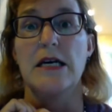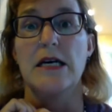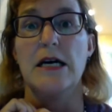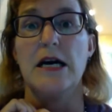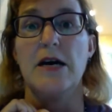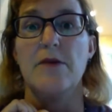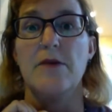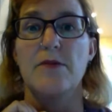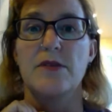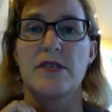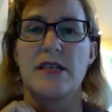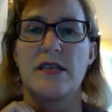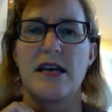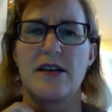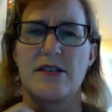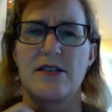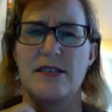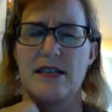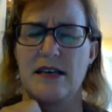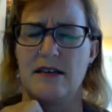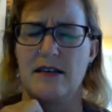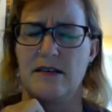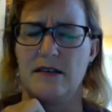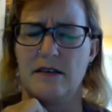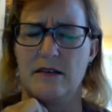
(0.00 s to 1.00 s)
It's
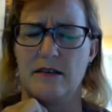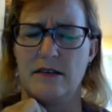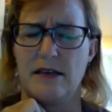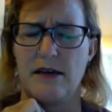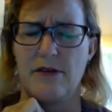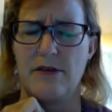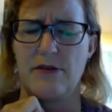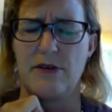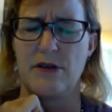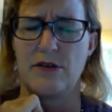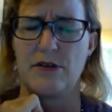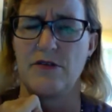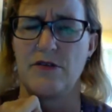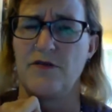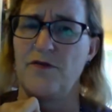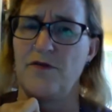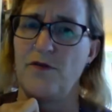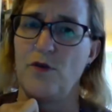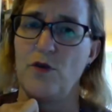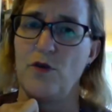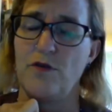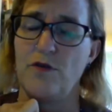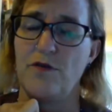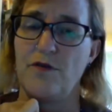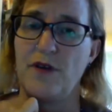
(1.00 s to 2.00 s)
technically, I think, to
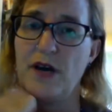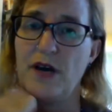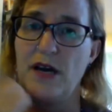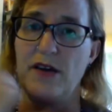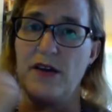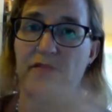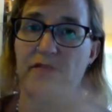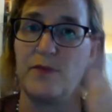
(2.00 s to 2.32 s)
4 to 5,